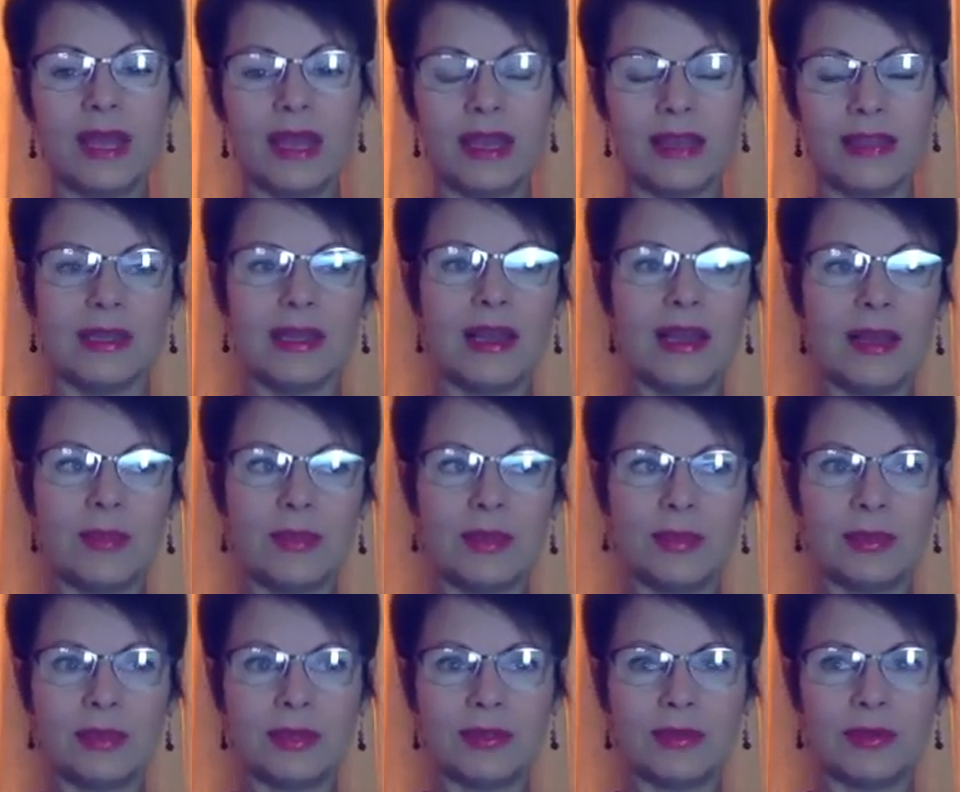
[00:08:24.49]
And
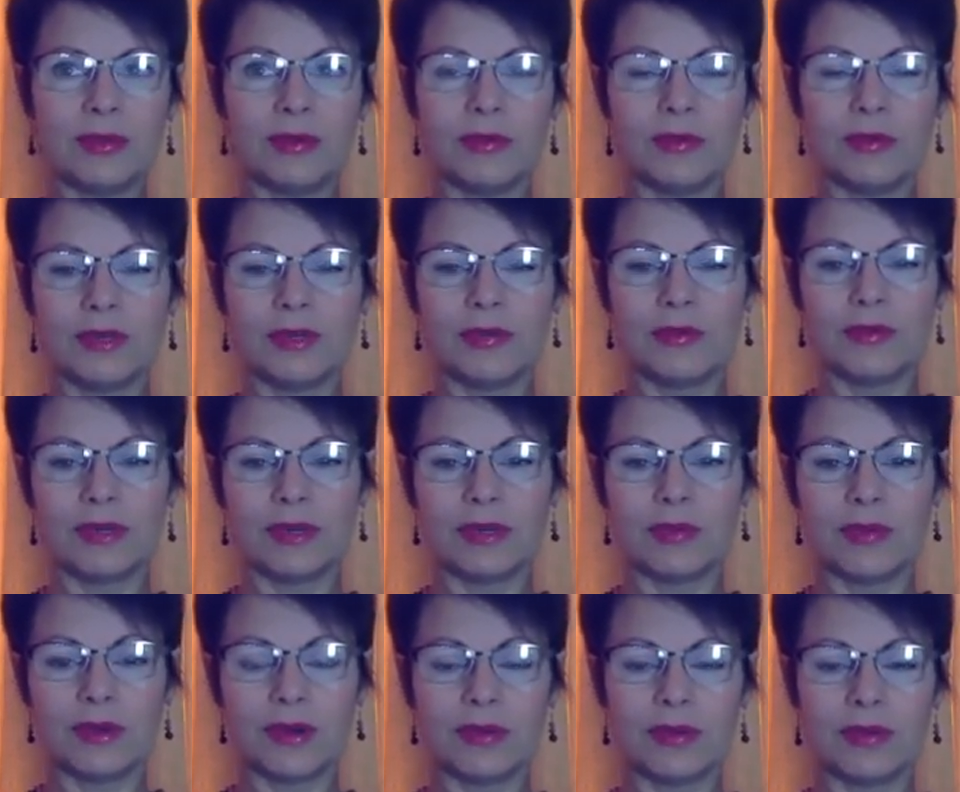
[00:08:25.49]
people wouldn't want to
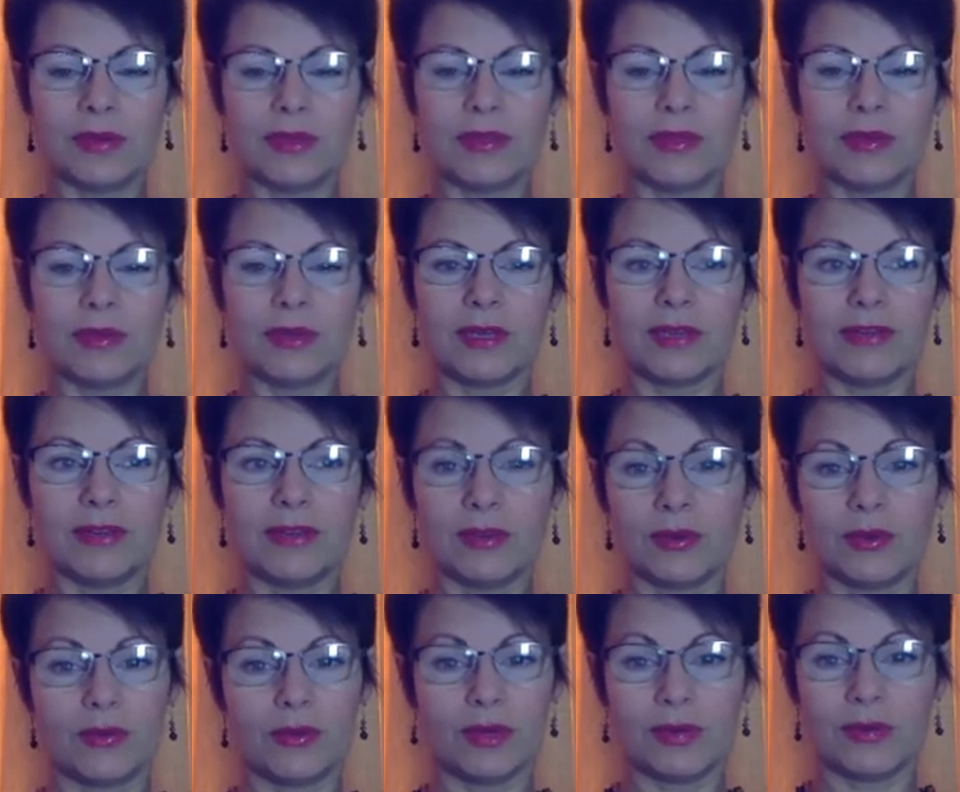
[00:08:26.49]
work with you if you
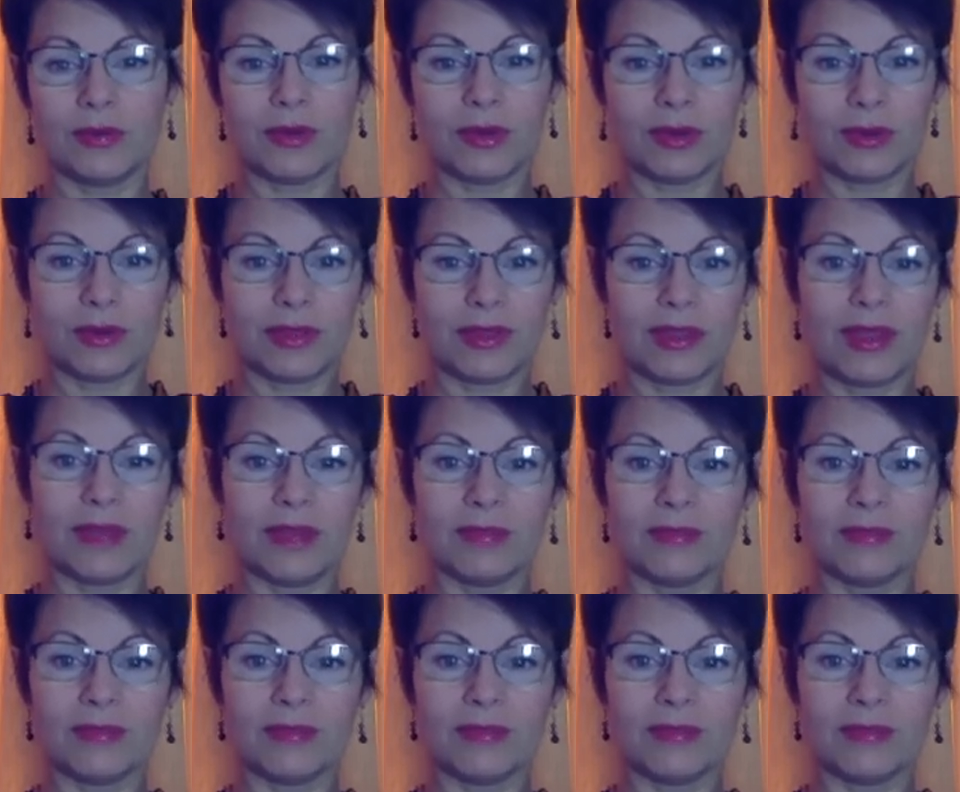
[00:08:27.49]
don't want to work with them.